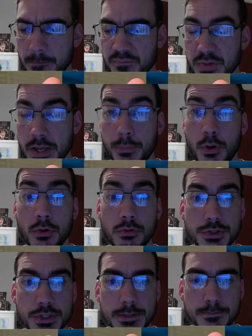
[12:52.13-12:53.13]

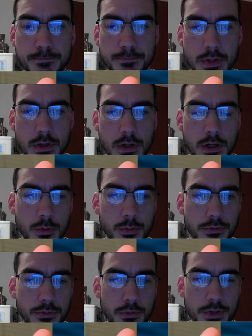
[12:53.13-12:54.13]
hypocrisy. I would
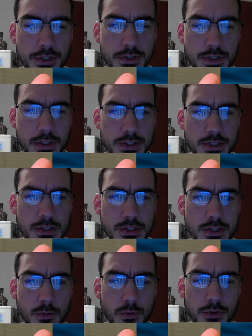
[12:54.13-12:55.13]
have thought this is
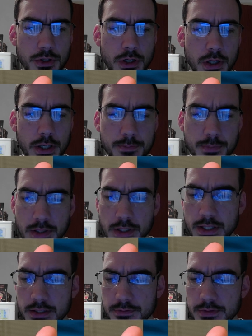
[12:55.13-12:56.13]
someone, I
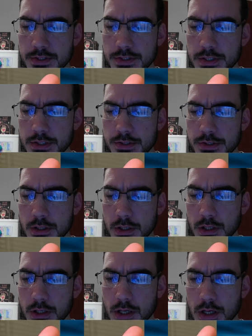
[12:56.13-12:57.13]
believe this is
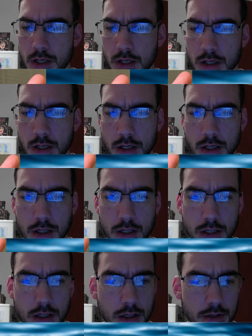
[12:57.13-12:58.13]

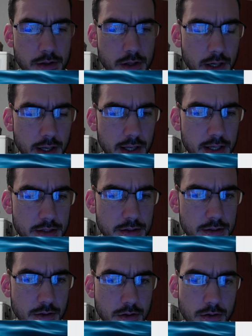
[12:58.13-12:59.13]
at the hand
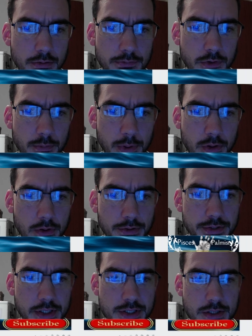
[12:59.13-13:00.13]
of a
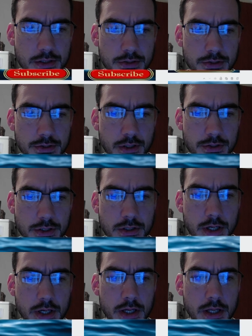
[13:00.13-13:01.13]
politician as such,
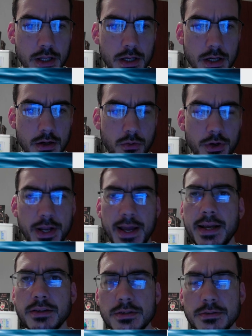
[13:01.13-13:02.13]
or an
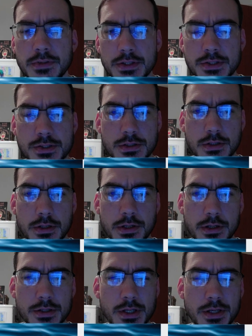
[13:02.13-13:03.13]
activist,
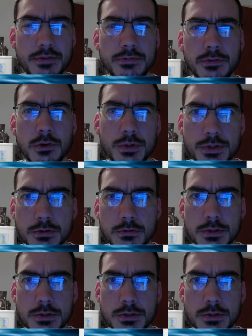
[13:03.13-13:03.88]
an influencer in